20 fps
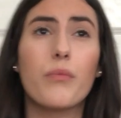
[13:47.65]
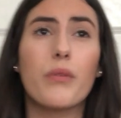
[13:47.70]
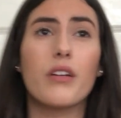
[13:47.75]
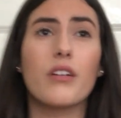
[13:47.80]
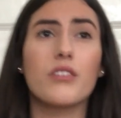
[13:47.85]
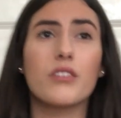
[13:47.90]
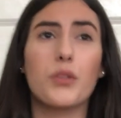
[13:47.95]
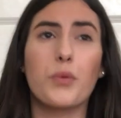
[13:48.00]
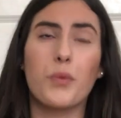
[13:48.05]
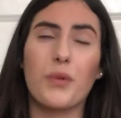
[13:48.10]

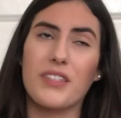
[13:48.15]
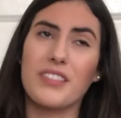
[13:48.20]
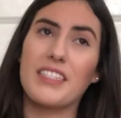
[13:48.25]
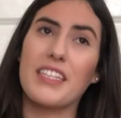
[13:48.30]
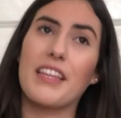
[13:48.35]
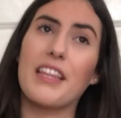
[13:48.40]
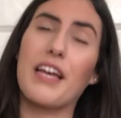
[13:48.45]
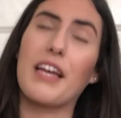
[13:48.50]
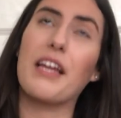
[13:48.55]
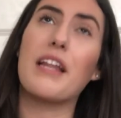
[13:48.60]
because the worst
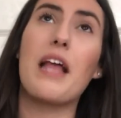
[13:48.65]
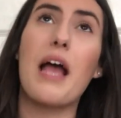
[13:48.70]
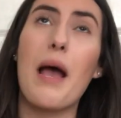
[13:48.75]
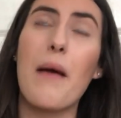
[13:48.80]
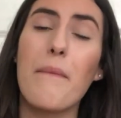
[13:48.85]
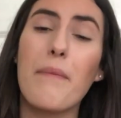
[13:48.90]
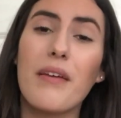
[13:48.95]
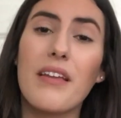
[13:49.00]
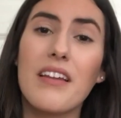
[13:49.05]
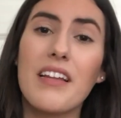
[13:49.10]
thing that can
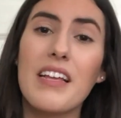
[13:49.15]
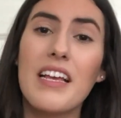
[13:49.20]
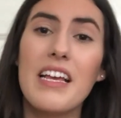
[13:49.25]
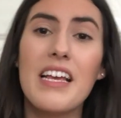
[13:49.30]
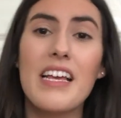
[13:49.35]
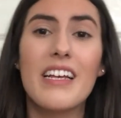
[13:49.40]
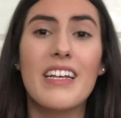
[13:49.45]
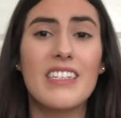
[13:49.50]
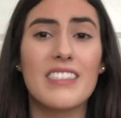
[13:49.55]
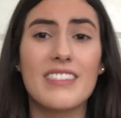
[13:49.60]
happen
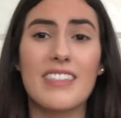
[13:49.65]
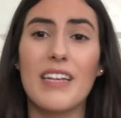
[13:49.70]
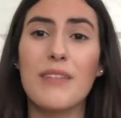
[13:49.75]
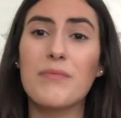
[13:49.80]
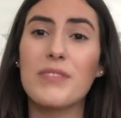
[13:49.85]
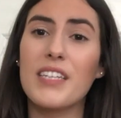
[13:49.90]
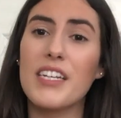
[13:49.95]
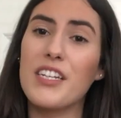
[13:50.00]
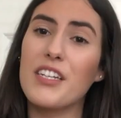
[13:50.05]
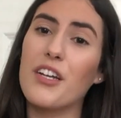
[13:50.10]
is them
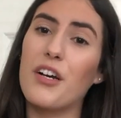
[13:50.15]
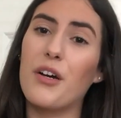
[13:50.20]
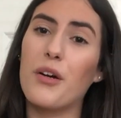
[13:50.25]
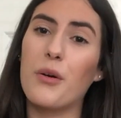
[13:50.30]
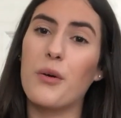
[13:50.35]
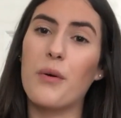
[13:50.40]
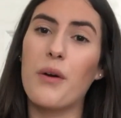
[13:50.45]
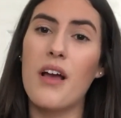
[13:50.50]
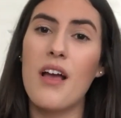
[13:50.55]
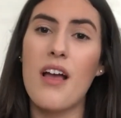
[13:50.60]
saying
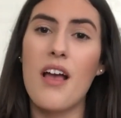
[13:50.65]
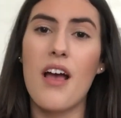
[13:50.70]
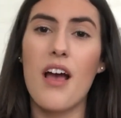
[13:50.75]
no.